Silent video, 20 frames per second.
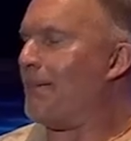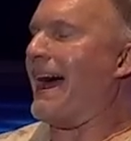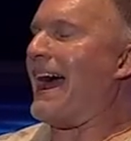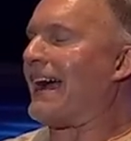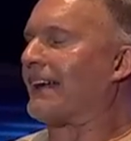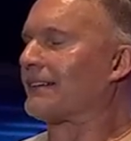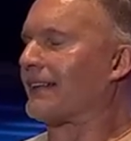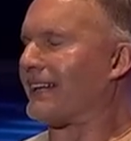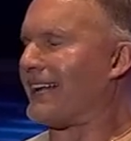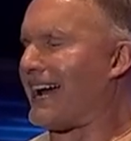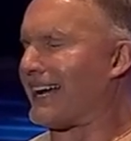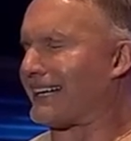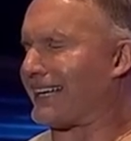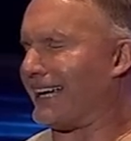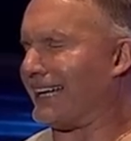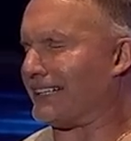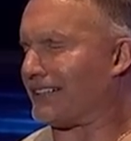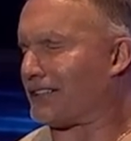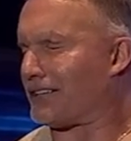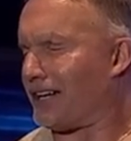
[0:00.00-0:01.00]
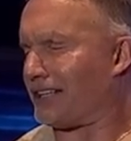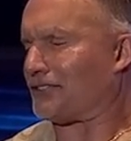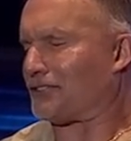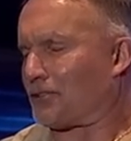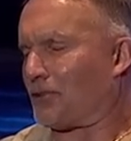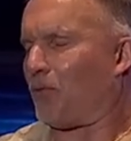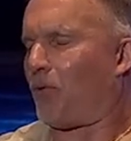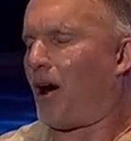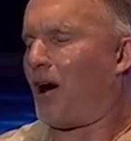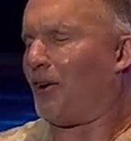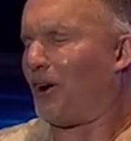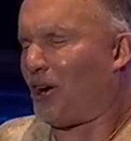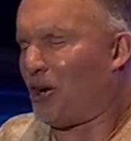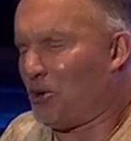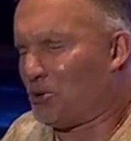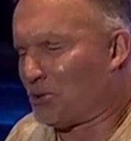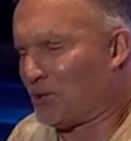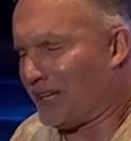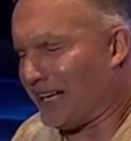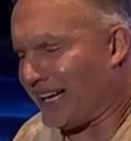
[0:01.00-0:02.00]
back that I can't touch the wall.
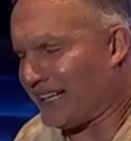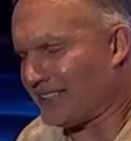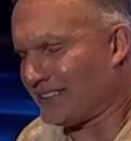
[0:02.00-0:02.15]
Oh.